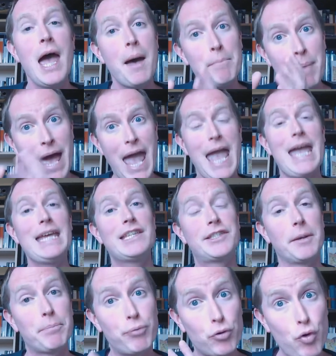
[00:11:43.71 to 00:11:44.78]
pays the
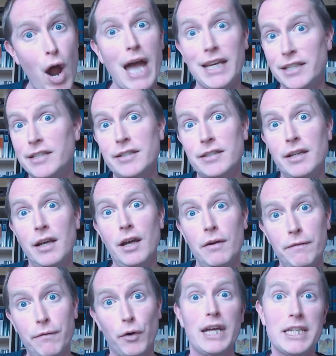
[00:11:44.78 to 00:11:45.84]
price
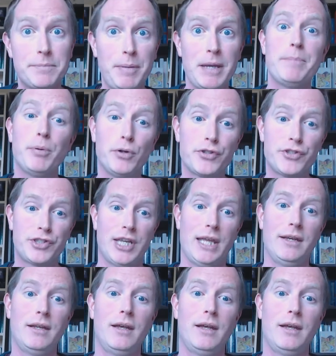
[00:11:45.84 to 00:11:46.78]
for his people's sin.